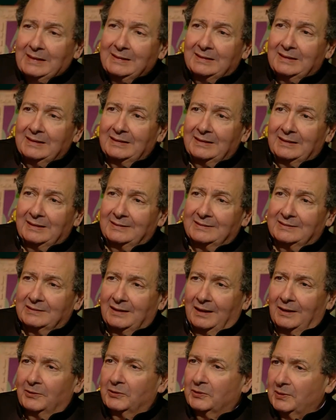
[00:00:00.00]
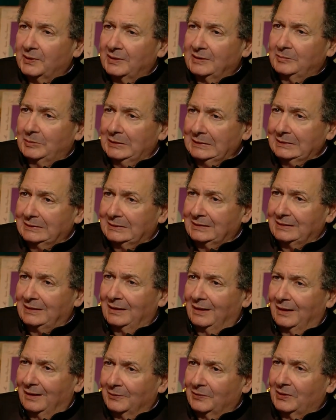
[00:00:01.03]
thing is our credibility.
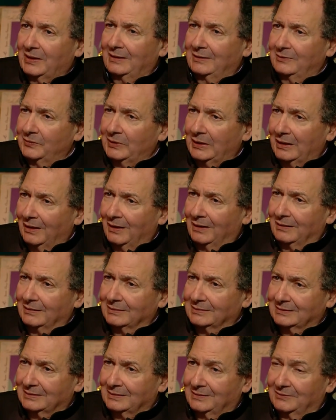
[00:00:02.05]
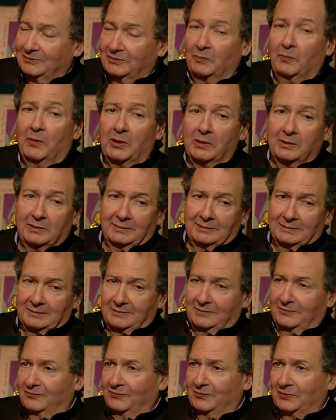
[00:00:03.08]
How can we ask the world
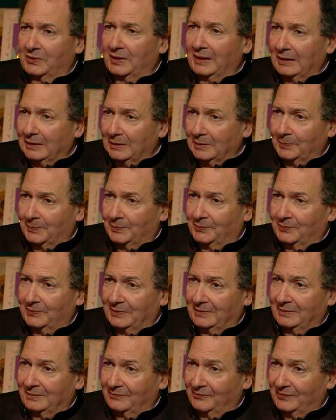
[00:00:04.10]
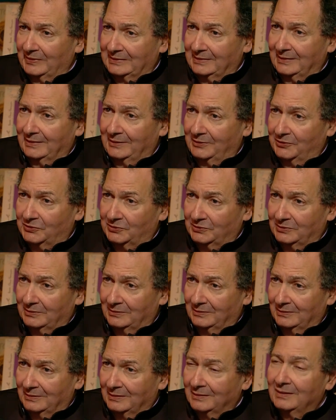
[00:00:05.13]
for help with an investigation
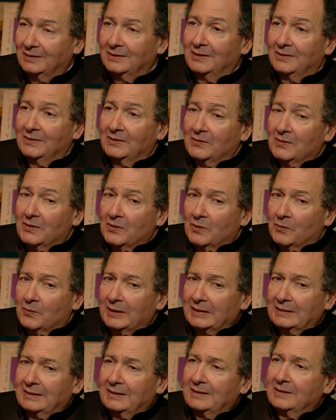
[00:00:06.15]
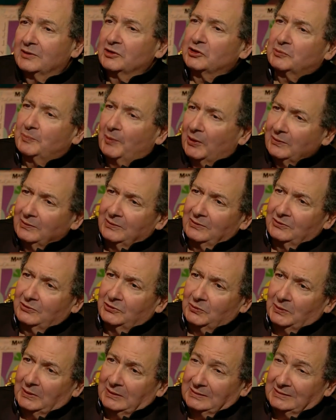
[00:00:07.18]
when they responded
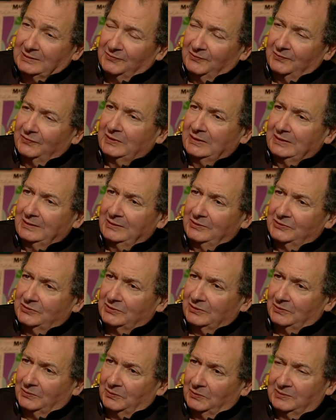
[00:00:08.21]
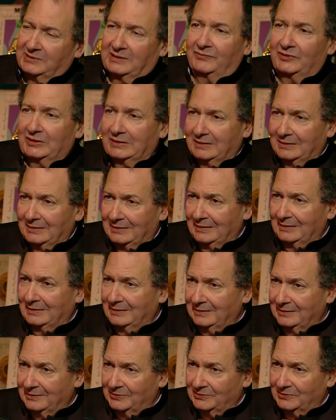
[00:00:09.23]
to us 15 years ago, 17,
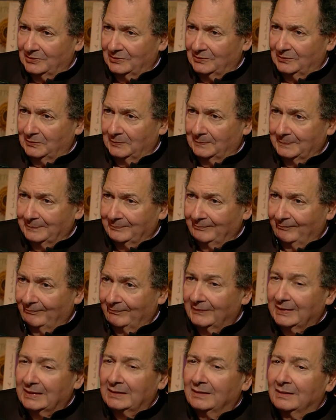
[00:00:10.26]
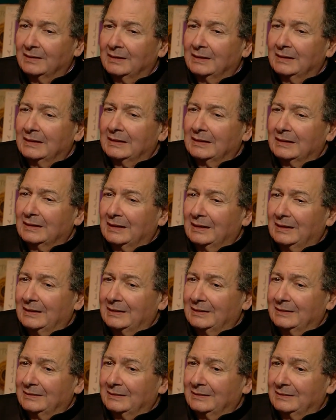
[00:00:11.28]
18 years ago,
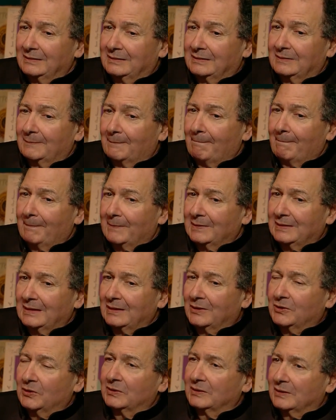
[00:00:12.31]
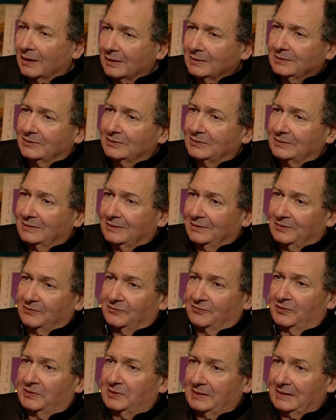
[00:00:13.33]
and they conducted a
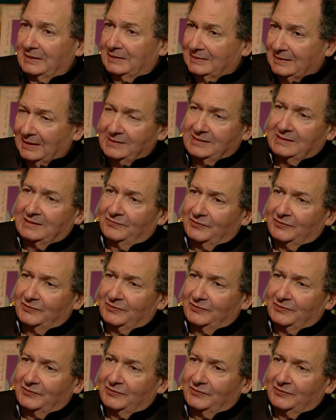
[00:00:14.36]
very extensive